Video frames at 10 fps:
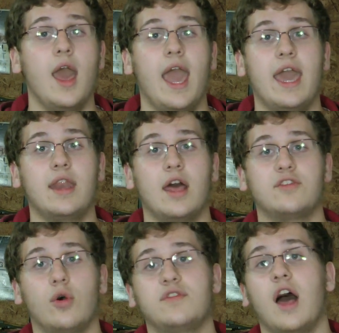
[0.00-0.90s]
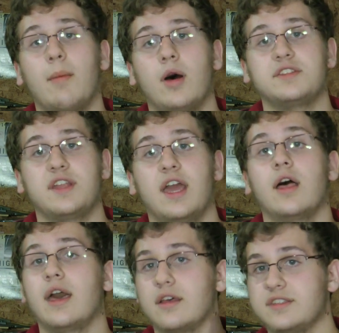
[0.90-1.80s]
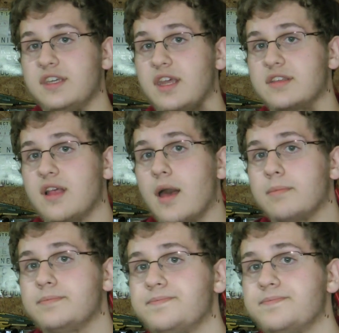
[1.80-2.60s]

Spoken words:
And as always, I'm Austin Hale, and I'll see you next time.